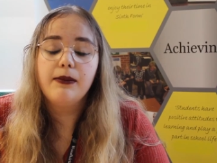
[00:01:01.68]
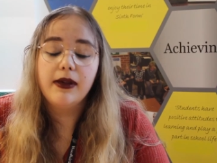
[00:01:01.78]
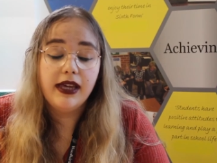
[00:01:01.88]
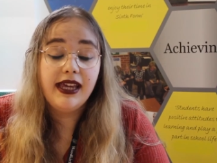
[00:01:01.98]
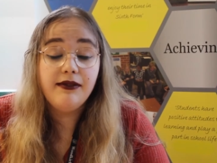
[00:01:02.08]

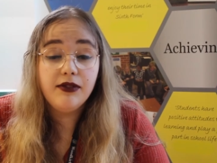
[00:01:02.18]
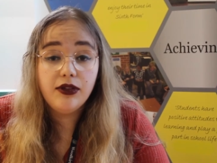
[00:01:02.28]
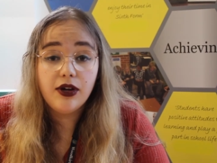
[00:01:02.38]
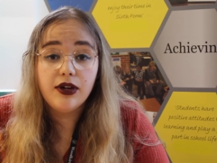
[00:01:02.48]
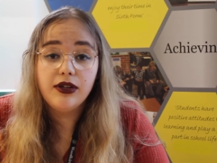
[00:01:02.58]
But
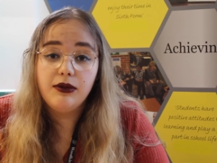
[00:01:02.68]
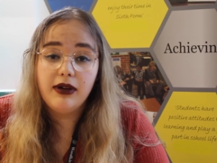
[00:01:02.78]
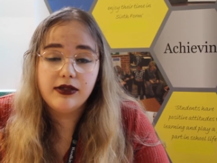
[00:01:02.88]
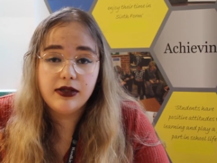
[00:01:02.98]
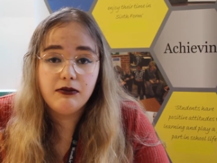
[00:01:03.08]
even though
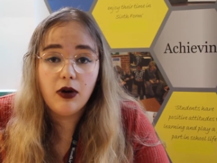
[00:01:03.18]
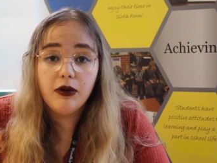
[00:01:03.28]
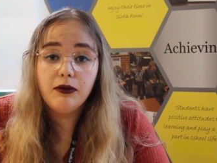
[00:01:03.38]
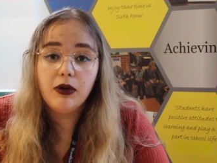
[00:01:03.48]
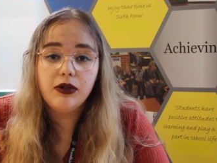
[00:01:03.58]
you are doing
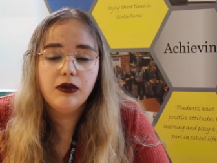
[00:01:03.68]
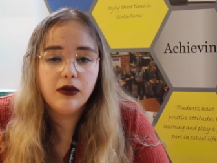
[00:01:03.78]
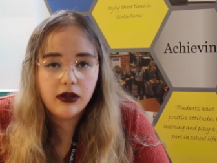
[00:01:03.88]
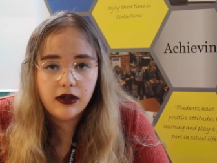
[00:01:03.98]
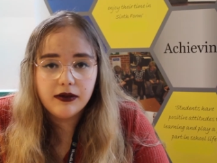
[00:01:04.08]
more of what you
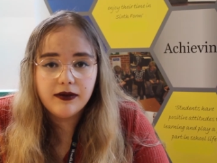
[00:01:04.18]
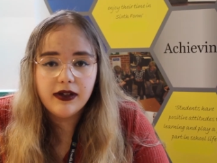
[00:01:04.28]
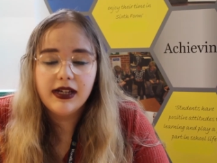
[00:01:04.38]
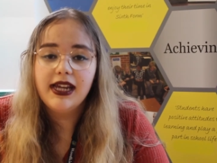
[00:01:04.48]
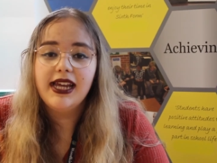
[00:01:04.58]
love,
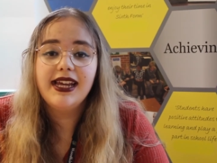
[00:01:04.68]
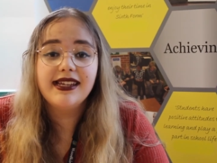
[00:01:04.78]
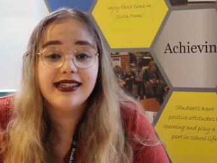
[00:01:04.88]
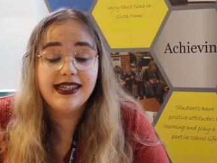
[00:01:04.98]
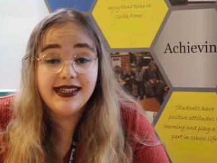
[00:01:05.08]
it
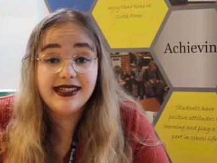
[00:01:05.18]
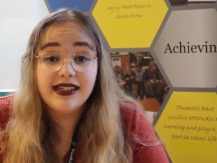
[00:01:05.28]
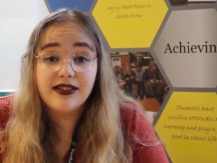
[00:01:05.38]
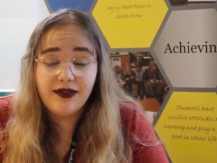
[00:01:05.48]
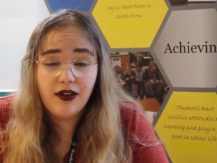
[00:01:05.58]
is
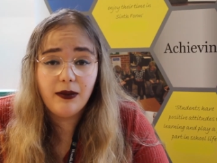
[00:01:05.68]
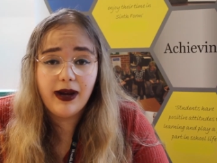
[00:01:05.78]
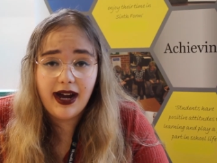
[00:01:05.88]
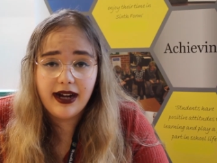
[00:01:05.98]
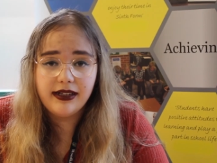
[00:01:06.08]
easier to fall
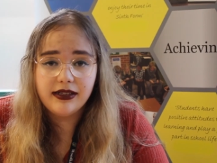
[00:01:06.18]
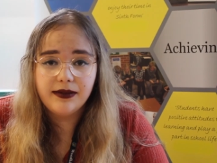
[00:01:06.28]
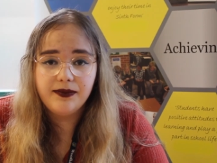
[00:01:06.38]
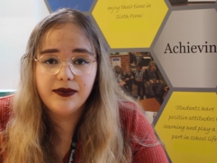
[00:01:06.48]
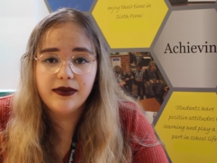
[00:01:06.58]
behind.
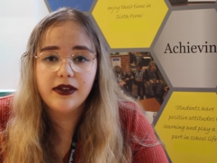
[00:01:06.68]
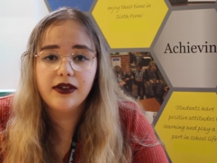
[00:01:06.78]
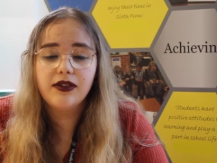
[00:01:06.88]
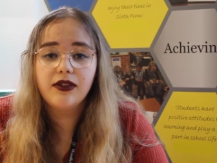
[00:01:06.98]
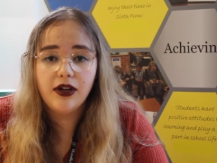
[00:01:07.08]

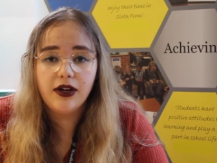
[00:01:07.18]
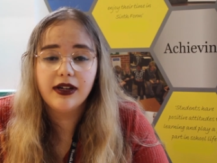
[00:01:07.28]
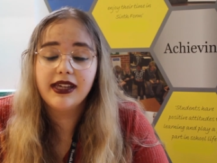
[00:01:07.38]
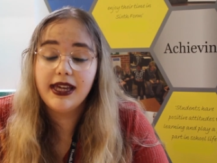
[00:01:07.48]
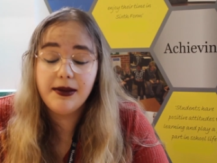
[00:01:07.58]
So
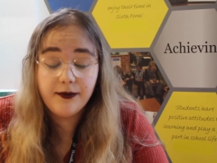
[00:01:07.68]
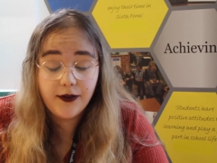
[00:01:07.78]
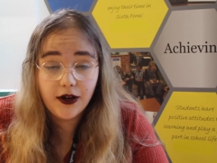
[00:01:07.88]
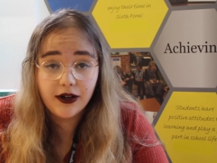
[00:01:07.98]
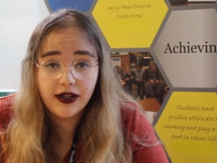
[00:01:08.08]
keep
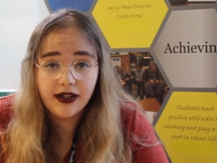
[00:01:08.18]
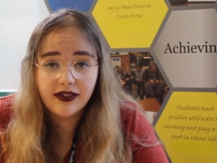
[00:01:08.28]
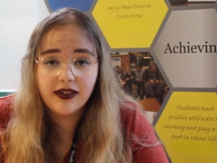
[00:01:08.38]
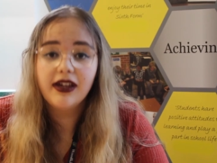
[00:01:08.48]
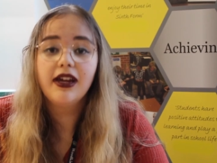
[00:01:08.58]

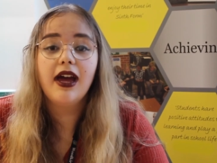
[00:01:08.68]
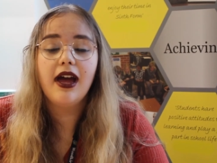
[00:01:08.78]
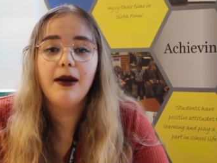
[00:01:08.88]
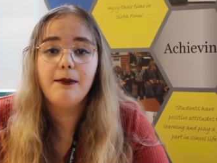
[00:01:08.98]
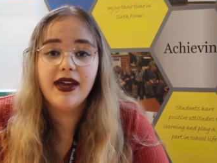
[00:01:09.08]
focused
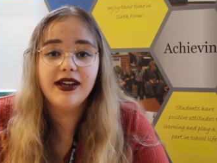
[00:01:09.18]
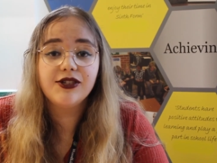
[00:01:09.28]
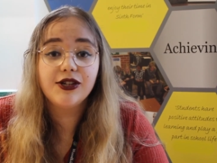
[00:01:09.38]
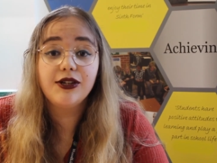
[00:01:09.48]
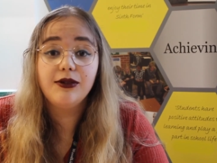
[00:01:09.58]
and make
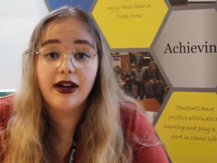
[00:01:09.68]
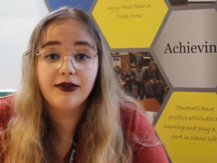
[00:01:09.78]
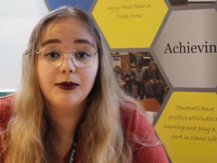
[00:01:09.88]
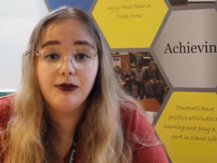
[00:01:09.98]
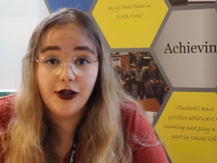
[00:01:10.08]
sure you
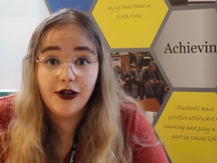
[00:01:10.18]
have some